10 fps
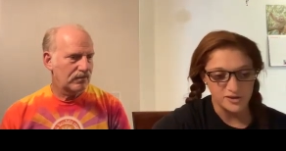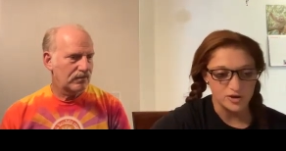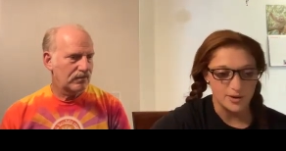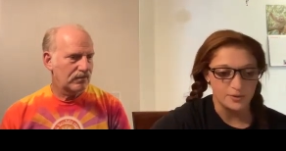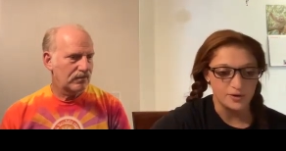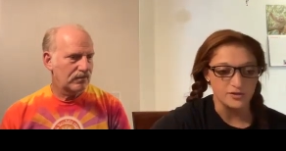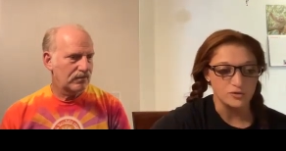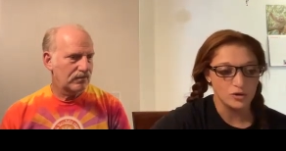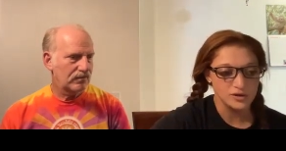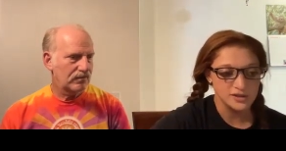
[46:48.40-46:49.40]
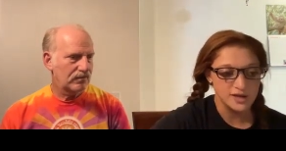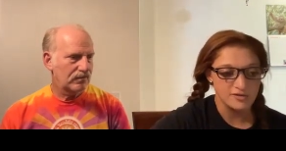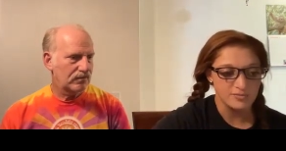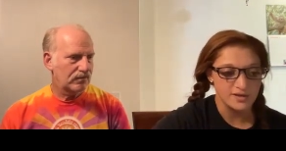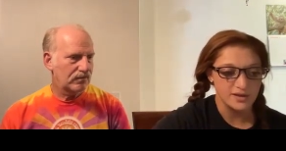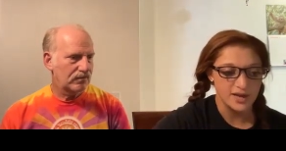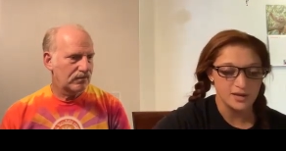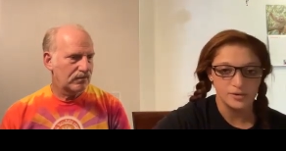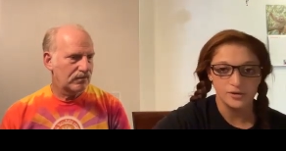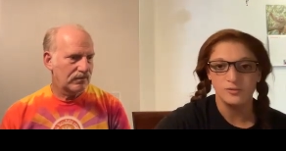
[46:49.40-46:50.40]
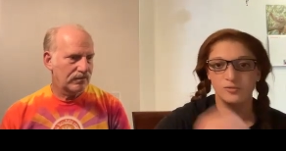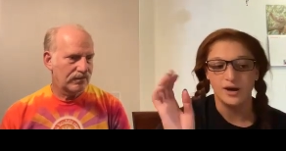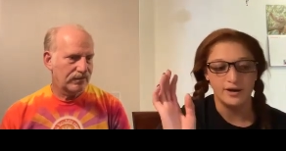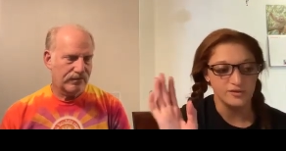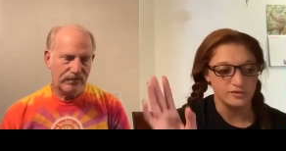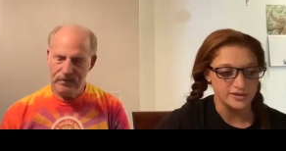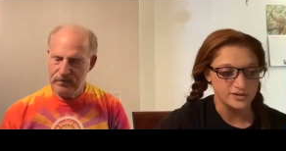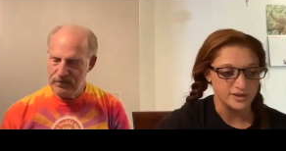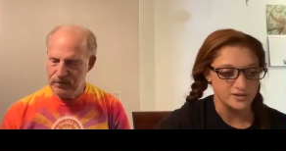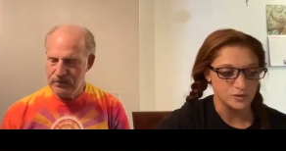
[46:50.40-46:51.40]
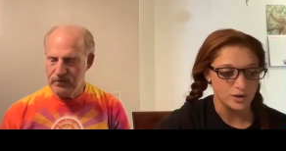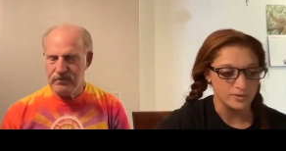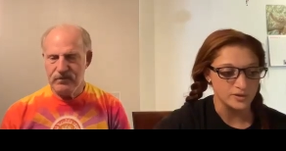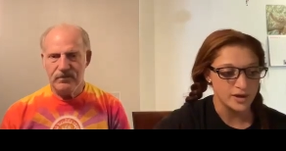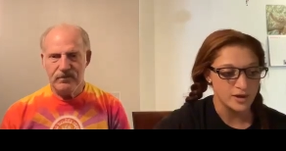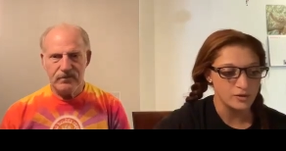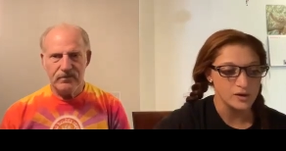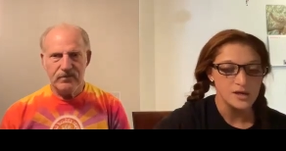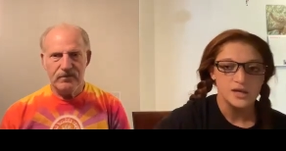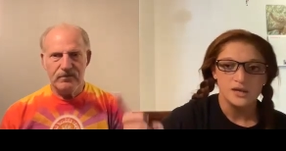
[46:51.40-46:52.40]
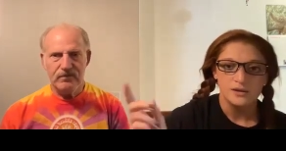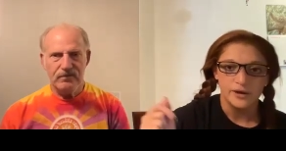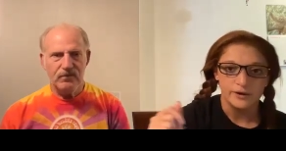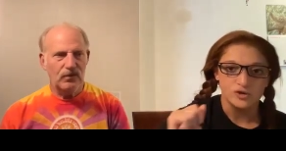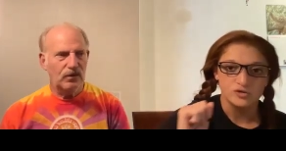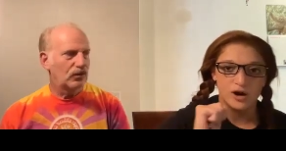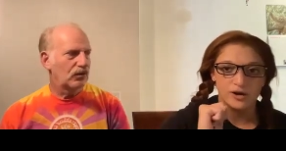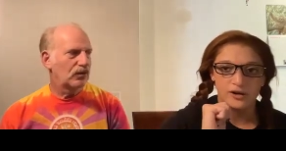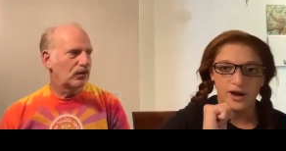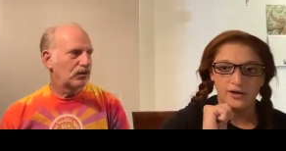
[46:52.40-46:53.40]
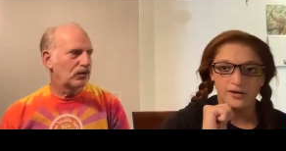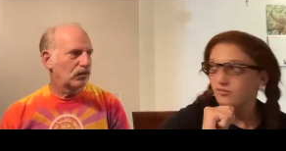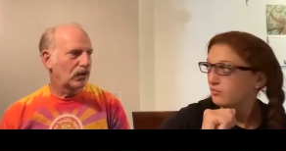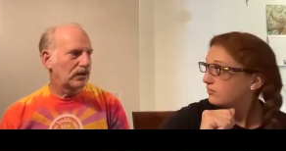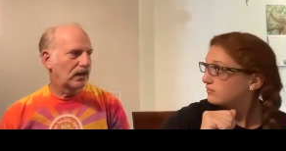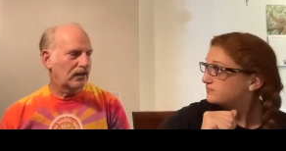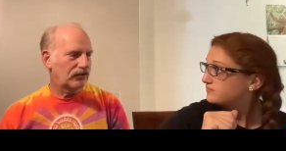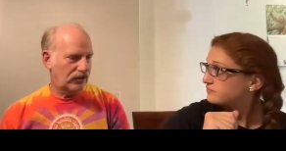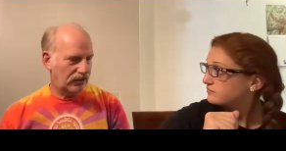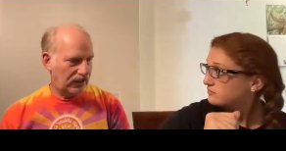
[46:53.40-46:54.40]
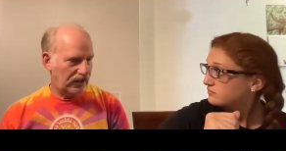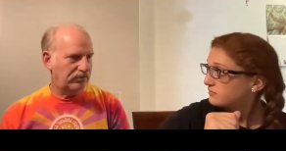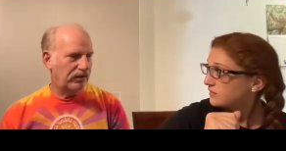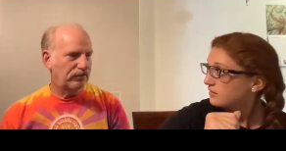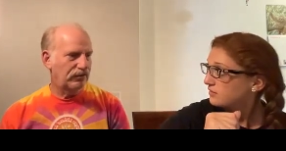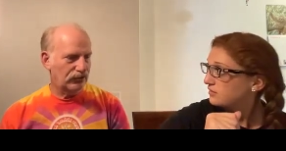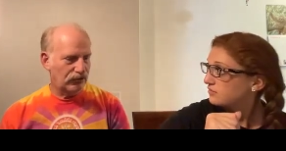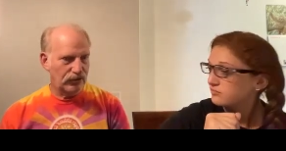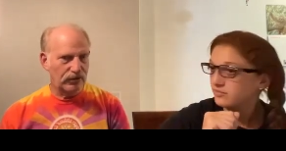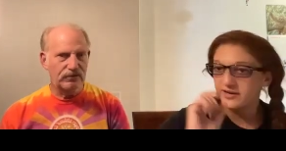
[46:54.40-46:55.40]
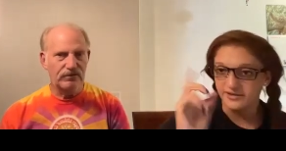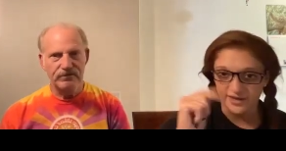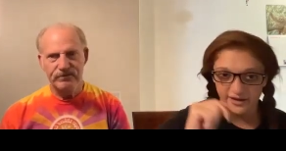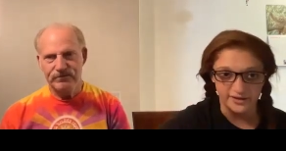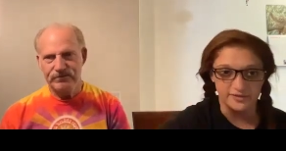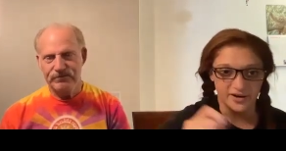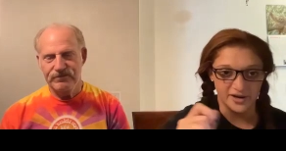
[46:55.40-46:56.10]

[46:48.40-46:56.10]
Speaker 1: being trampled and gored to death by the animal. We'll have the link to that story below. Larry Trotter out of one
Speaker 2: notch on the Cape buffalo's horn. Right, exactly.